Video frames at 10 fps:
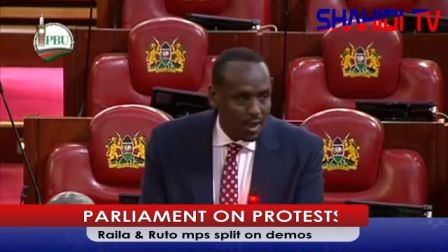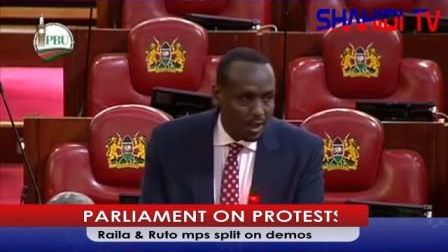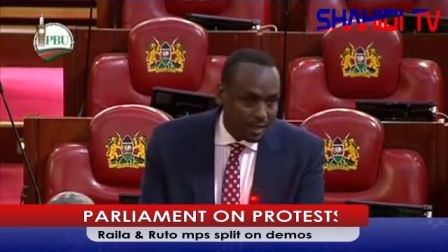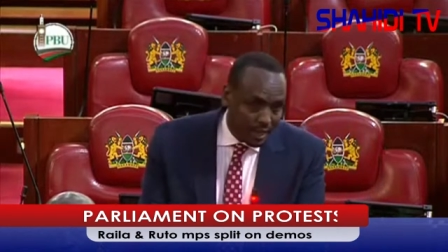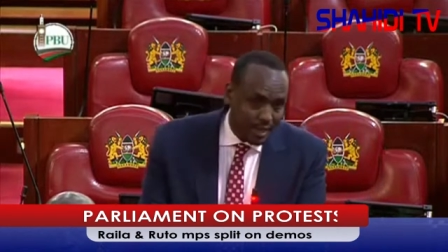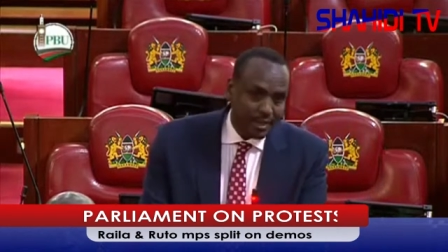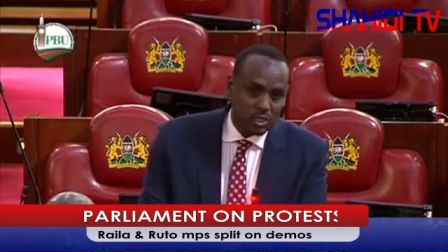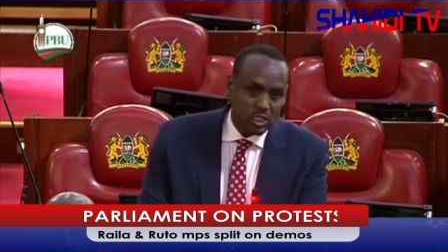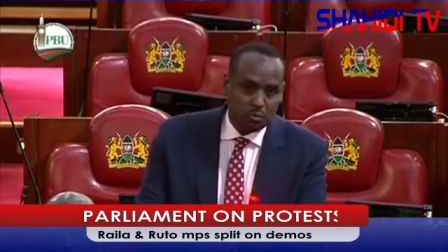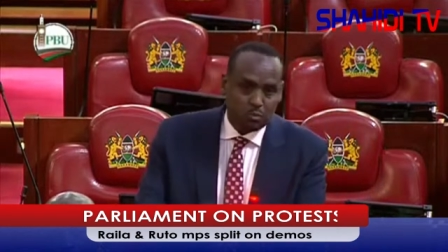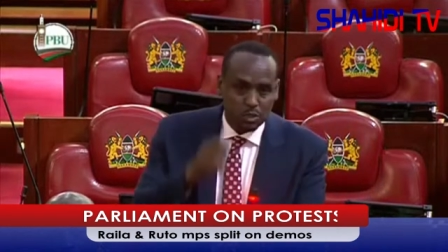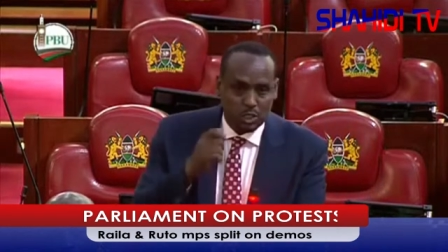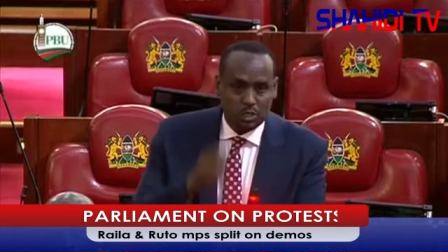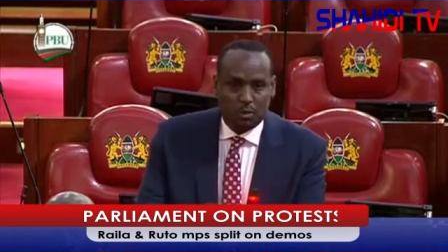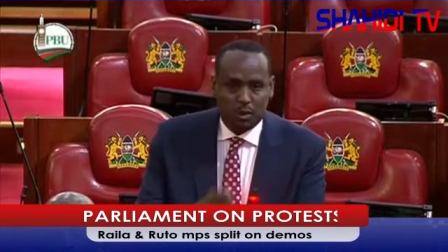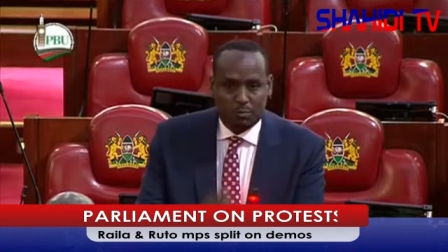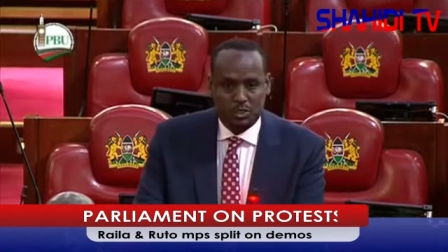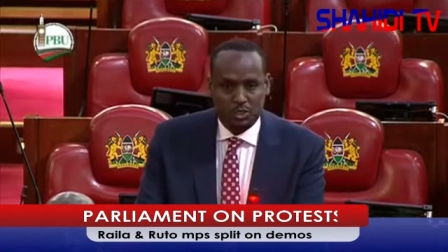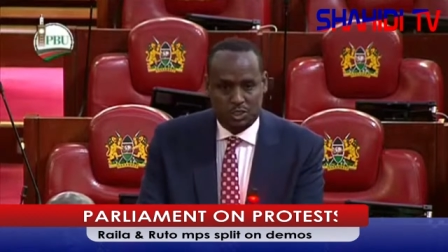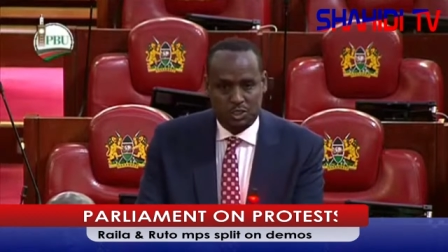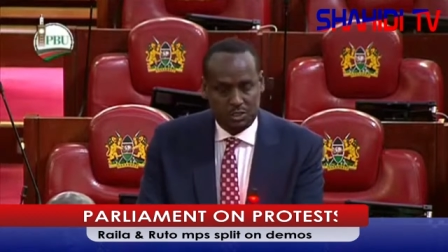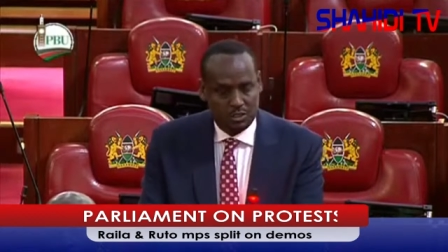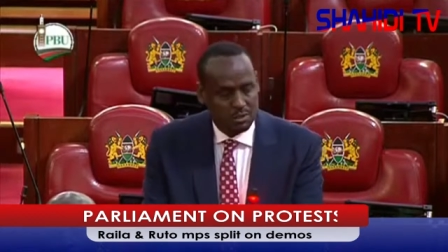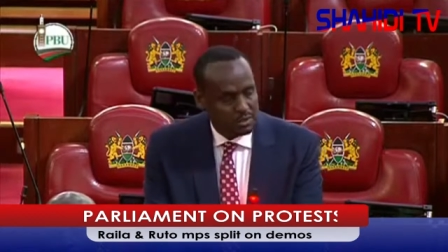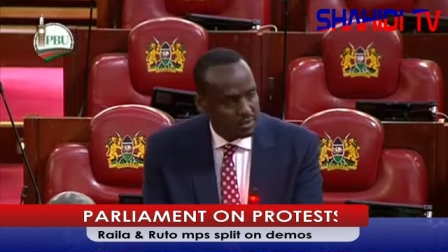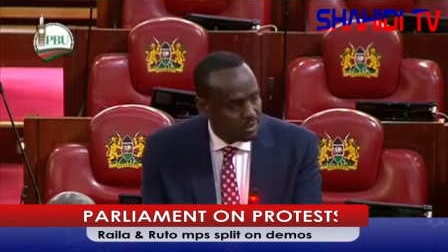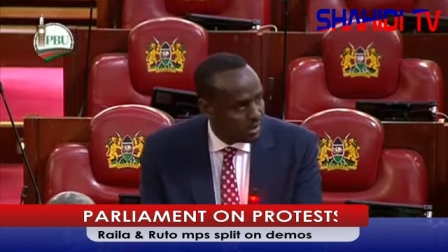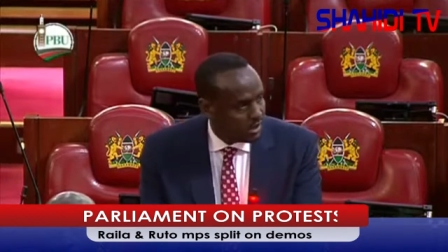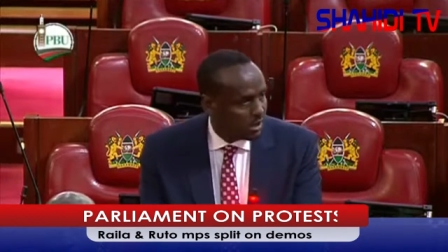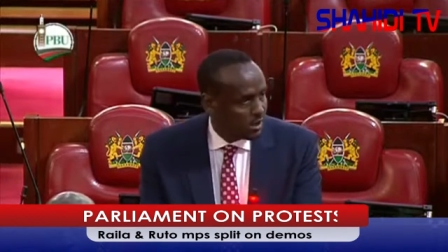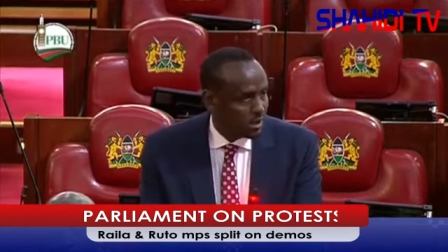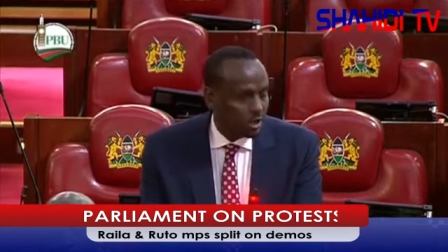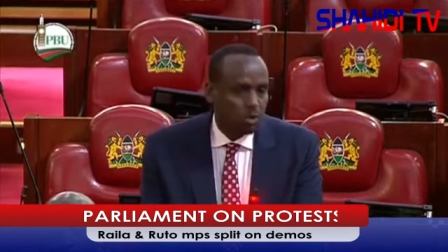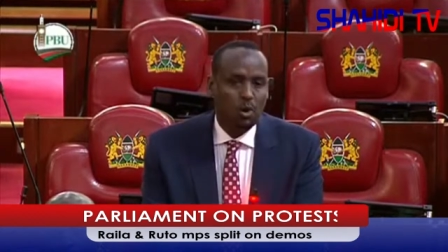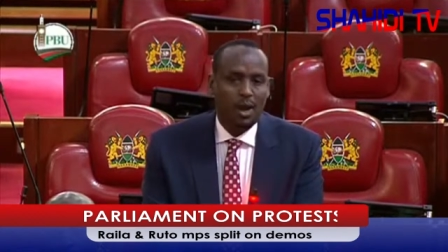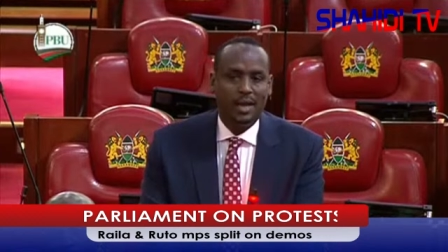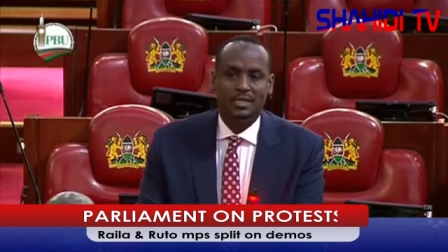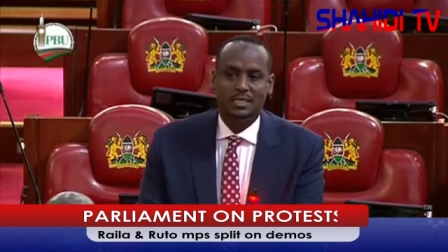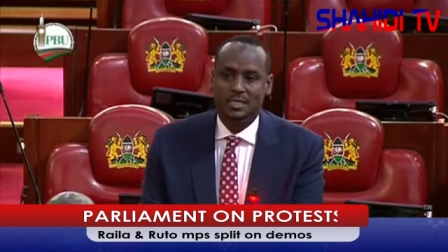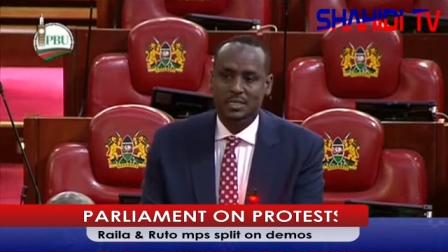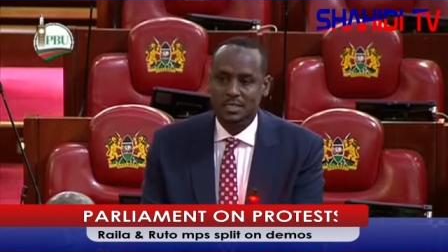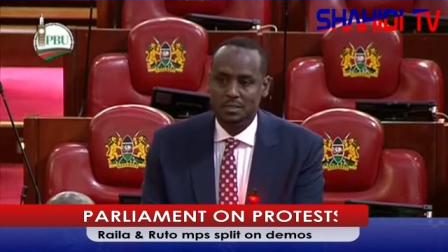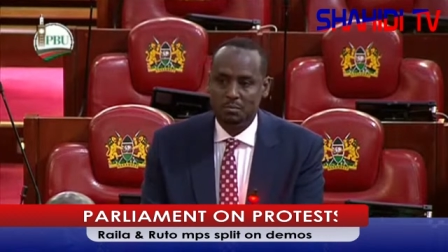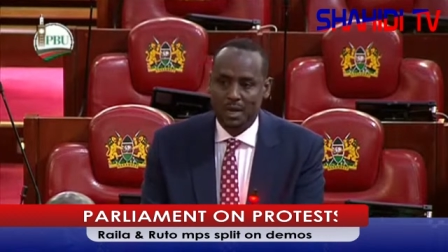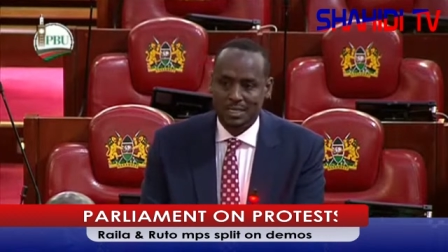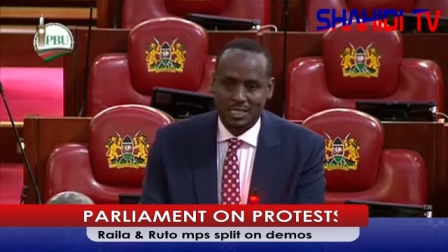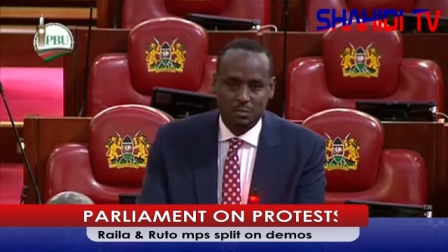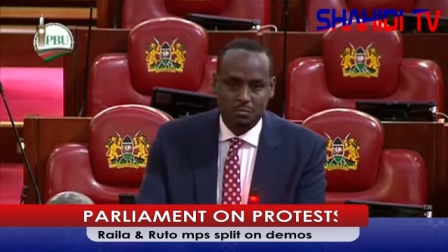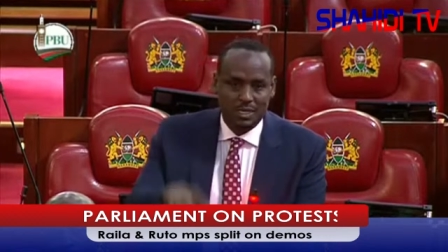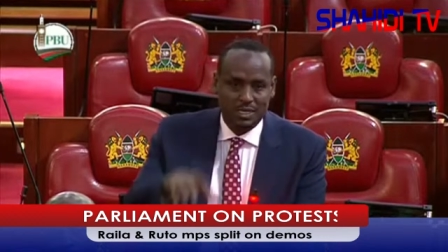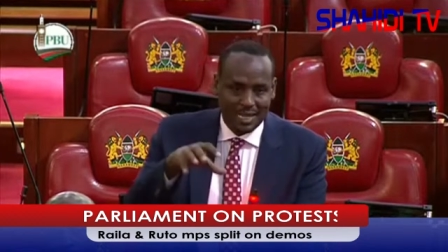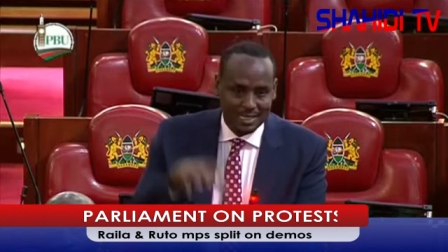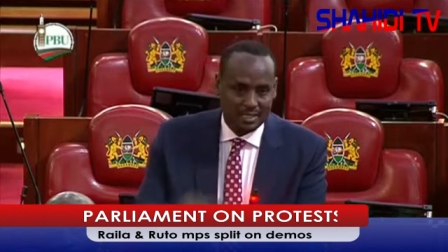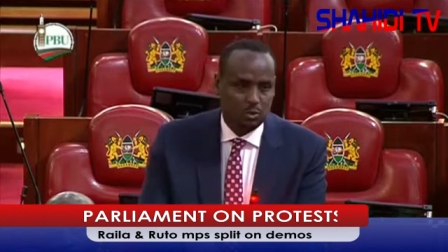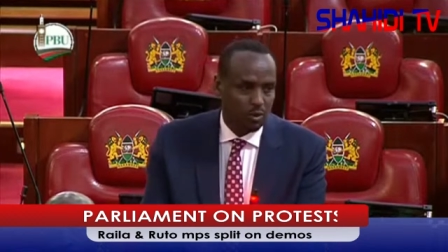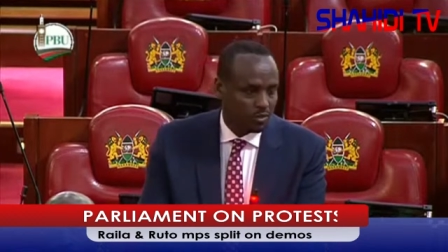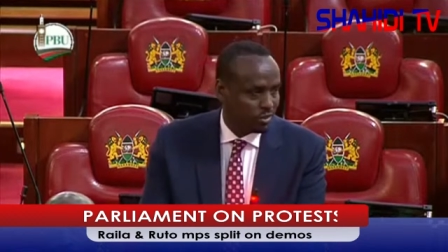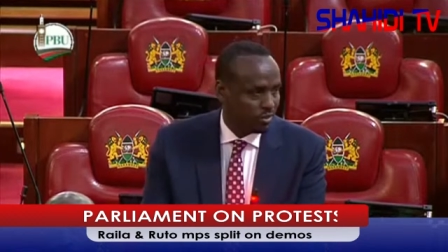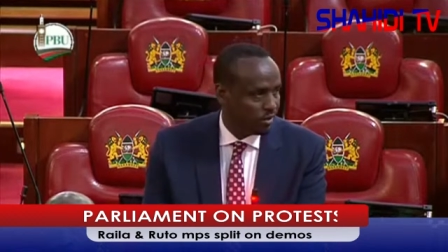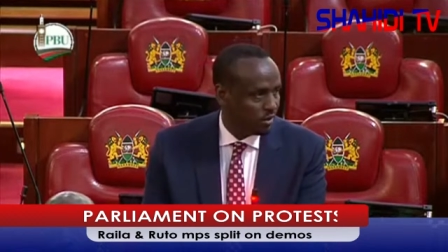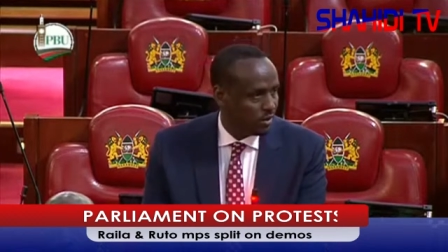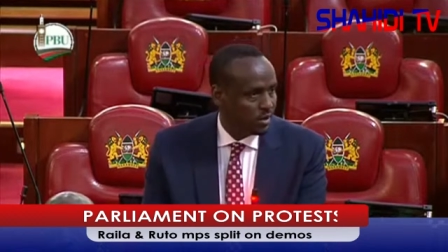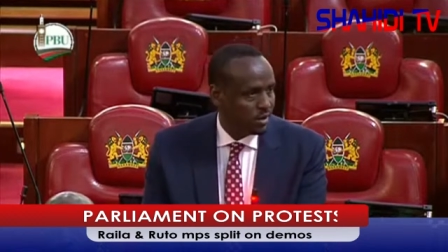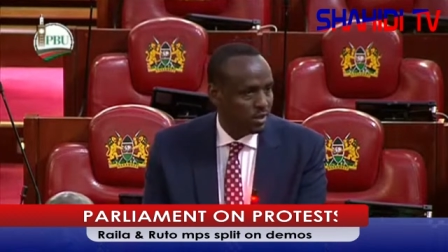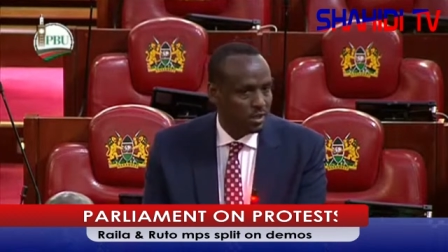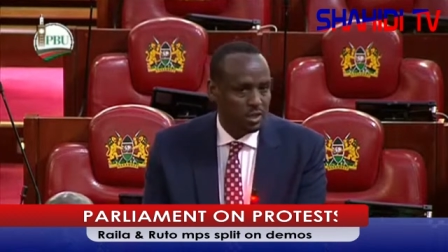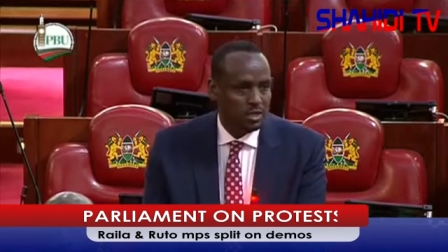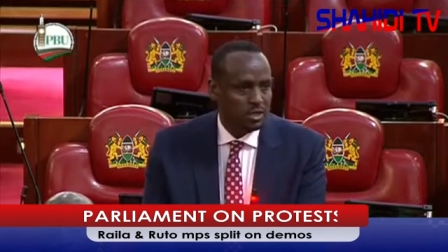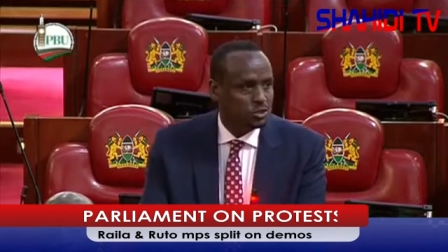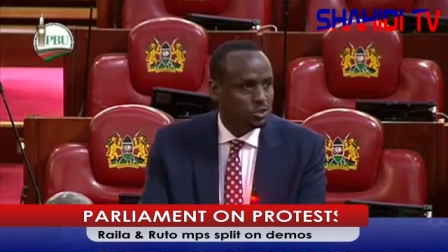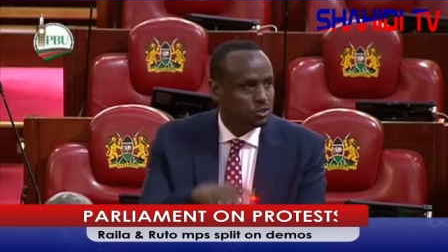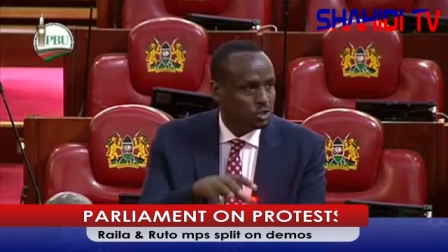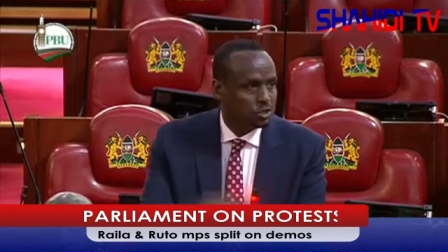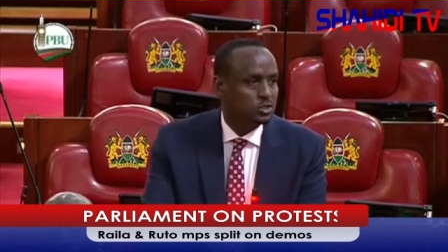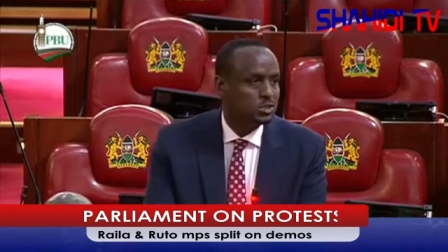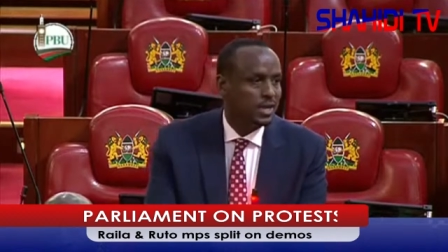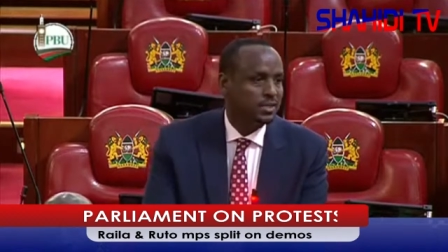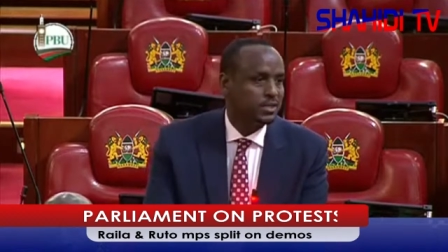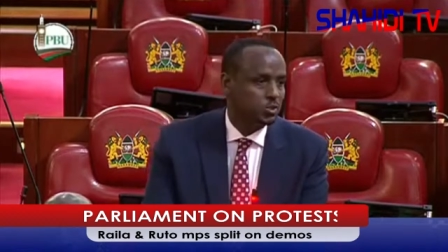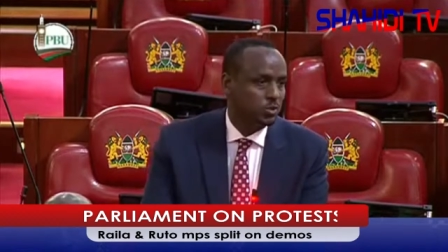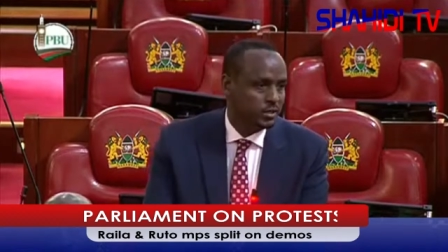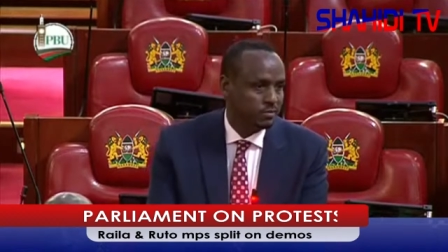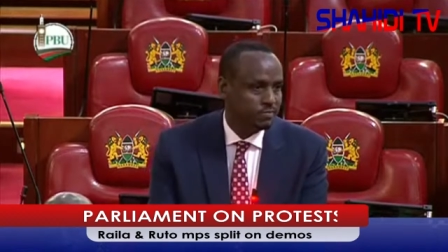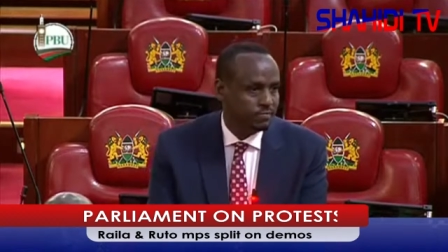And again, responsible opposition requires matters be dealt with in institutions like this one.